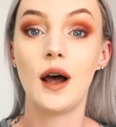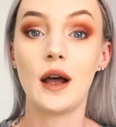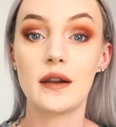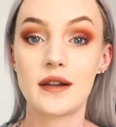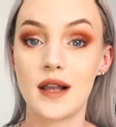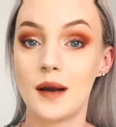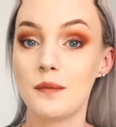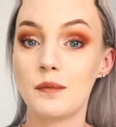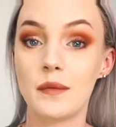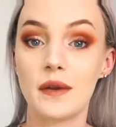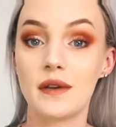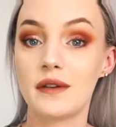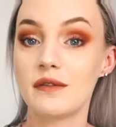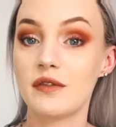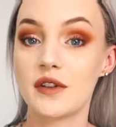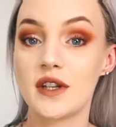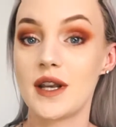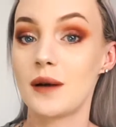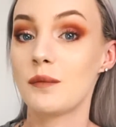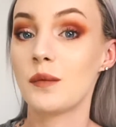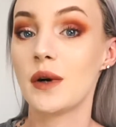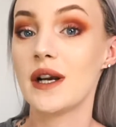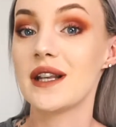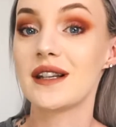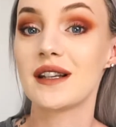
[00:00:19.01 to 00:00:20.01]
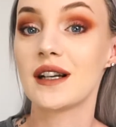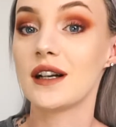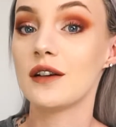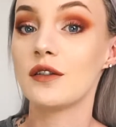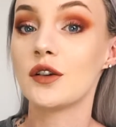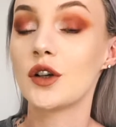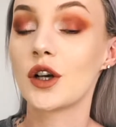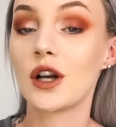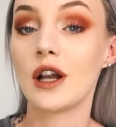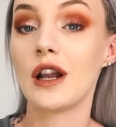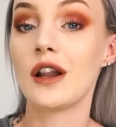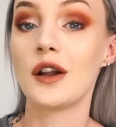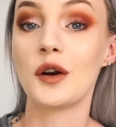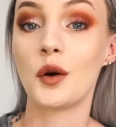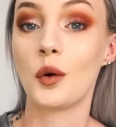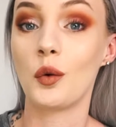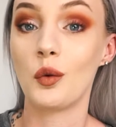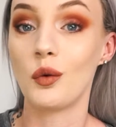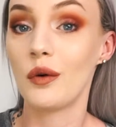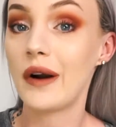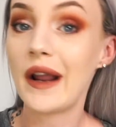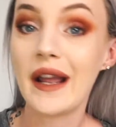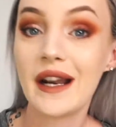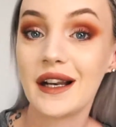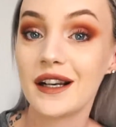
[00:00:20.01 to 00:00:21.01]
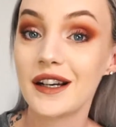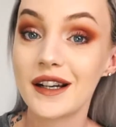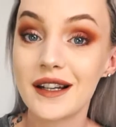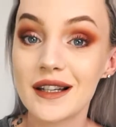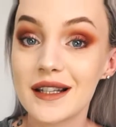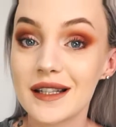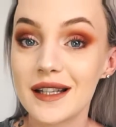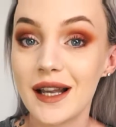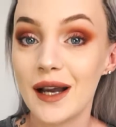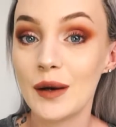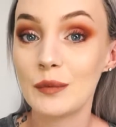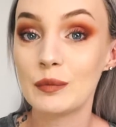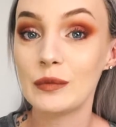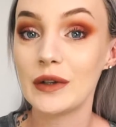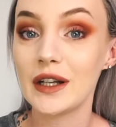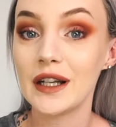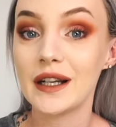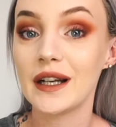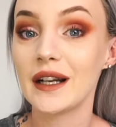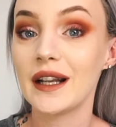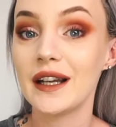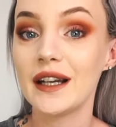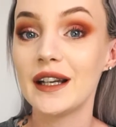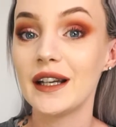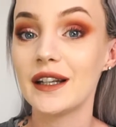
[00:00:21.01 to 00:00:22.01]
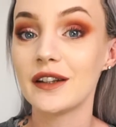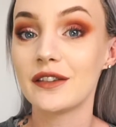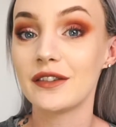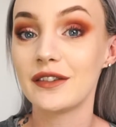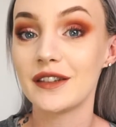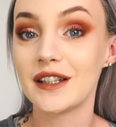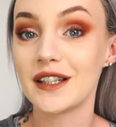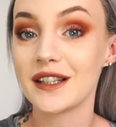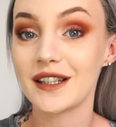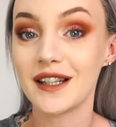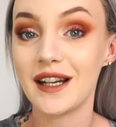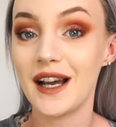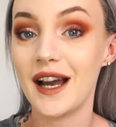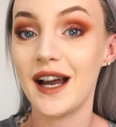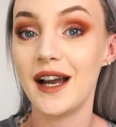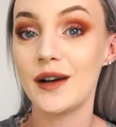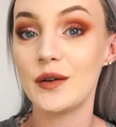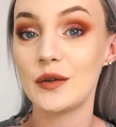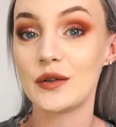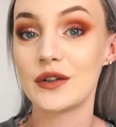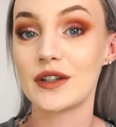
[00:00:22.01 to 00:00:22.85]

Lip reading: For some reason I've got a lot of redness happening here for today.